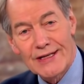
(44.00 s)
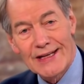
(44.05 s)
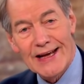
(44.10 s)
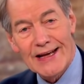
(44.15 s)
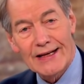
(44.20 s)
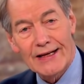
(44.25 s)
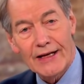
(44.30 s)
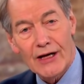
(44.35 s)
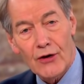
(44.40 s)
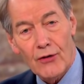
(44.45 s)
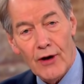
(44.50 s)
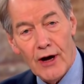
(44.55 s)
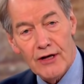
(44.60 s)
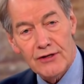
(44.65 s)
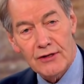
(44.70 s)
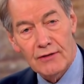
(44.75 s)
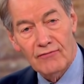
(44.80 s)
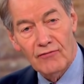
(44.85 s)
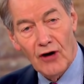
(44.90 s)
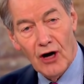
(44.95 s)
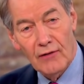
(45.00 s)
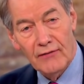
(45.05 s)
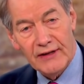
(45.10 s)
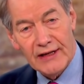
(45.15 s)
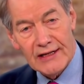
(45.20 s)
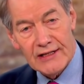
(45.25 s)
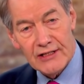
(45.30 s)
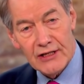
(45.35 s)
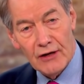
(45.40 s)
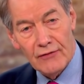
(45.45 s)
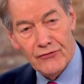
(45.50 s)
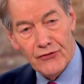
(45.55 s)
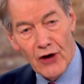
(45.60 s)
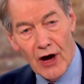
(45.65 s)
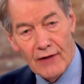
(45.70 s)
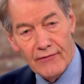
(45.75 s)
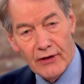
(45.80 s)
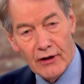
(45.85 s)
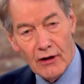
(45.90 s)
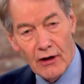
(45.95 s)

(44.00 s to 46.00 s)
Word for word: Deadly crash involving a self driving